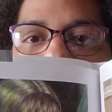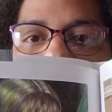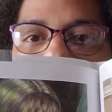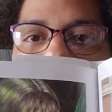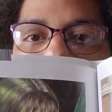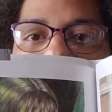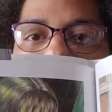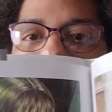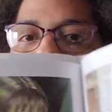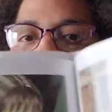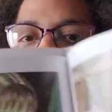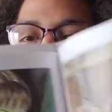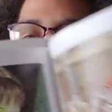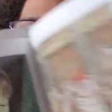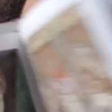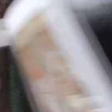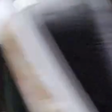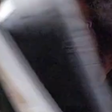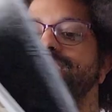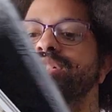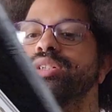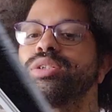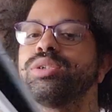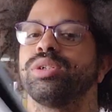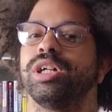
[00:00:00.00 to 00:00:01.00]
His work is
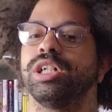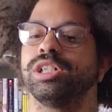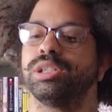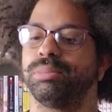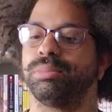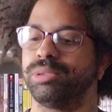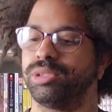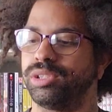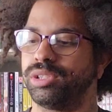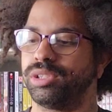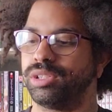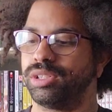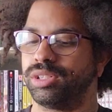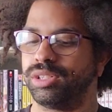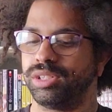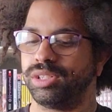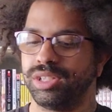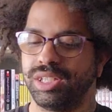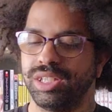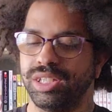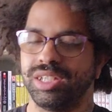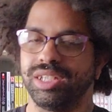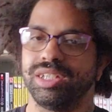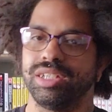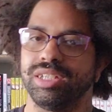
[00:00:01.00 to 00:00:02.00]
incredible.
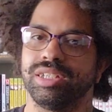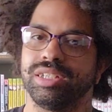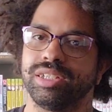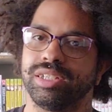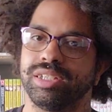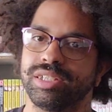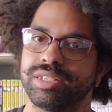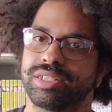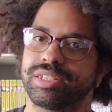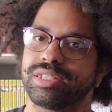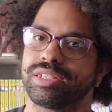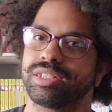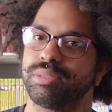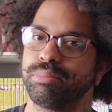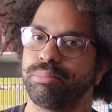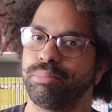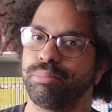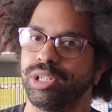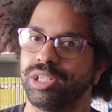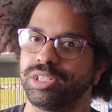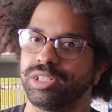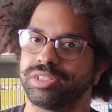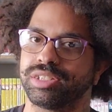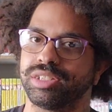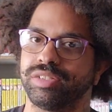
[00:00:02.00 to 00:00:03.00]
This is a
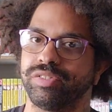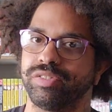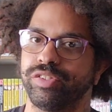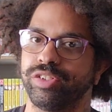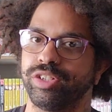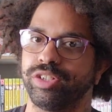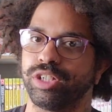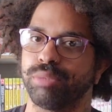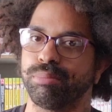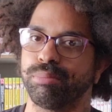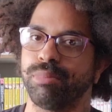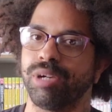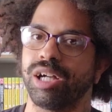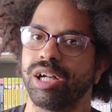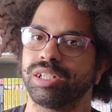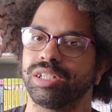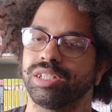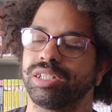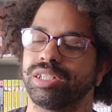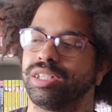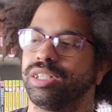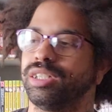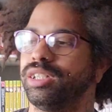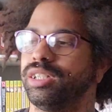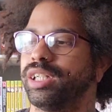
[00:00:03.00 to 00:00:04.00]
must if you're a manga
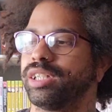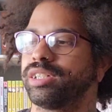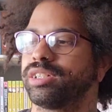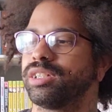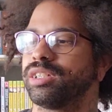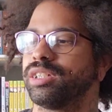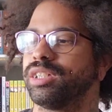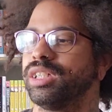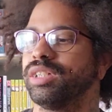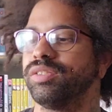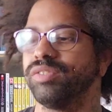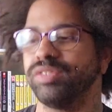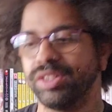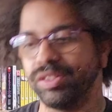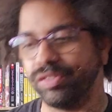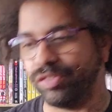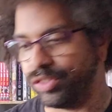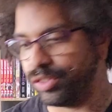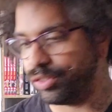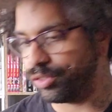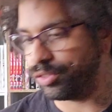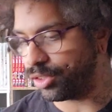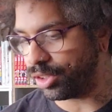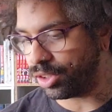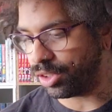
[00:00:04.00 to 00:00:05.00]
collector. Even if
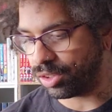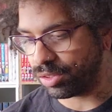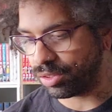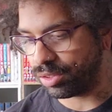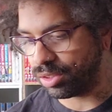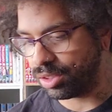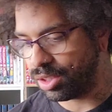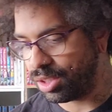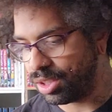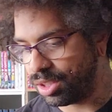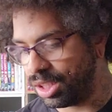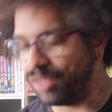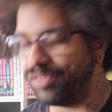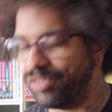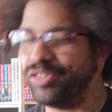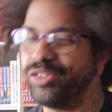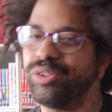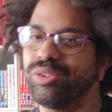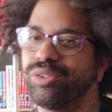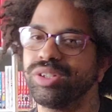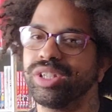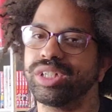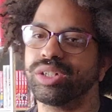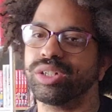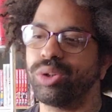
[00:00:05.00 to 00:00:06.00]
you don't
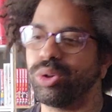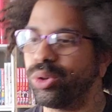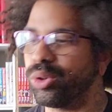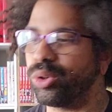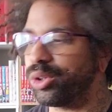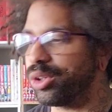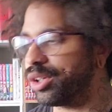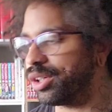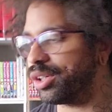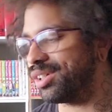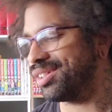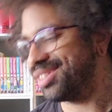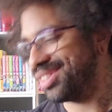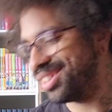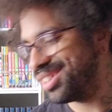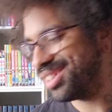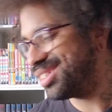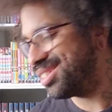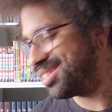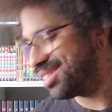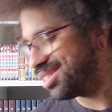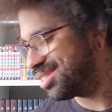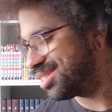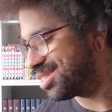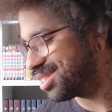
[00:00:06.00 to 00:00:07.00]
like horror,
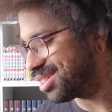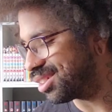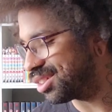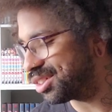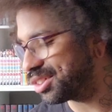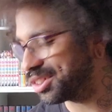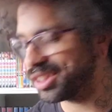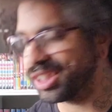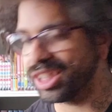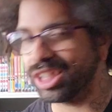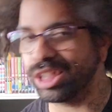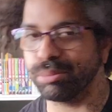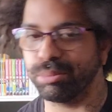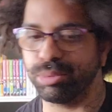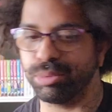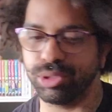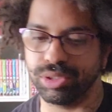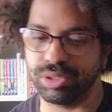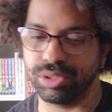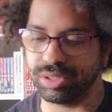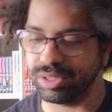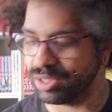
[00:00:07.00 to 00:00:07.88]
it's understandable.